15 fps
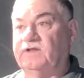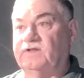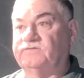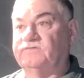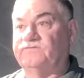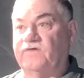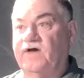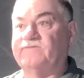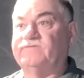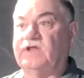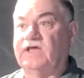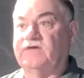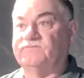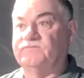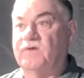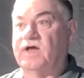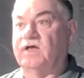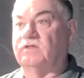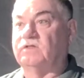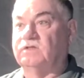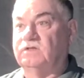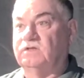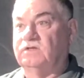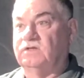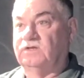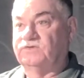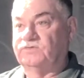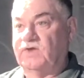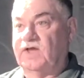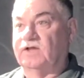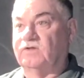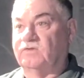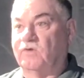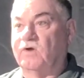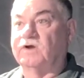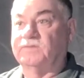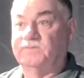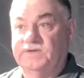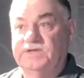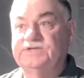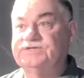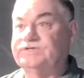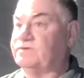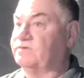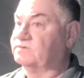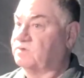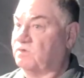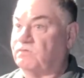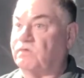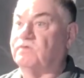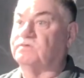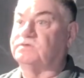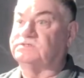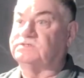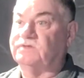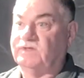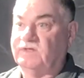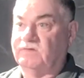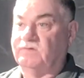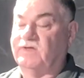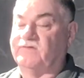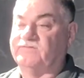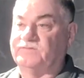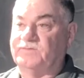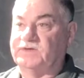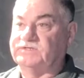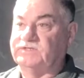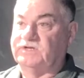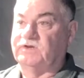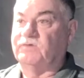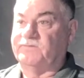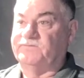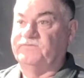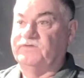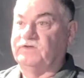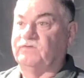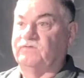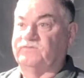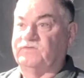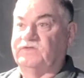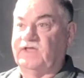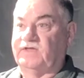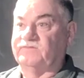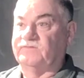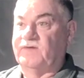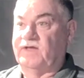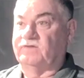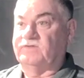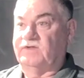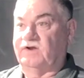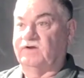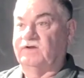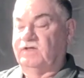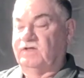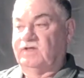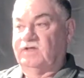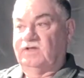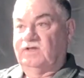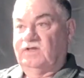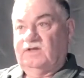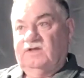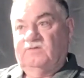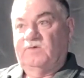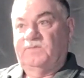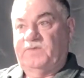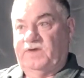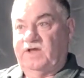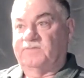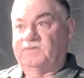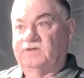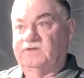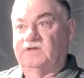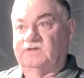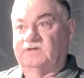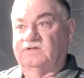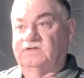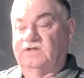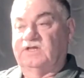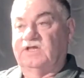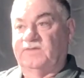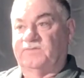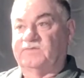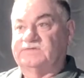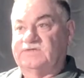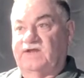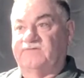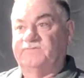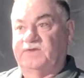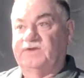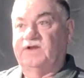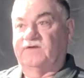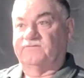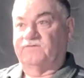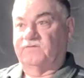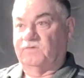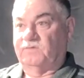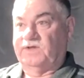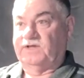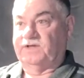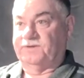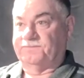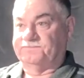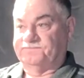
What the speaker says: It's a 5.5 mile trek along the beach. There's no roads. We have specially equipped vehicles that takes them out there. We pick up the keepers that have been there for a week.